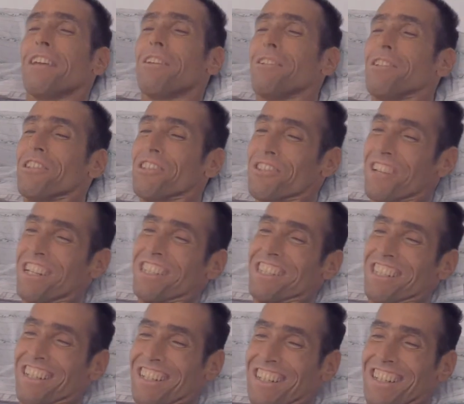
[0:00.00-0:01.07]
thank you,
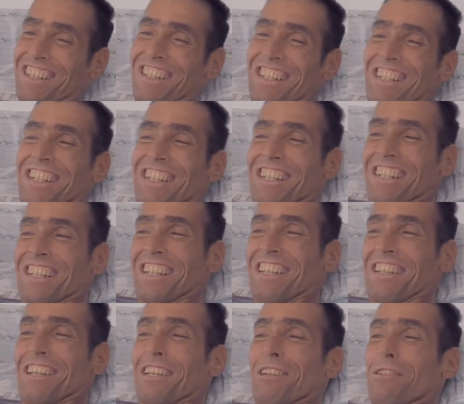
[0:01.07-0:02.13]
Shresh.
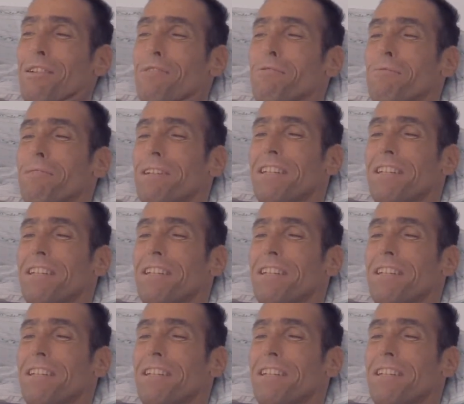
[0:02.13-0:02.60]
Thank you,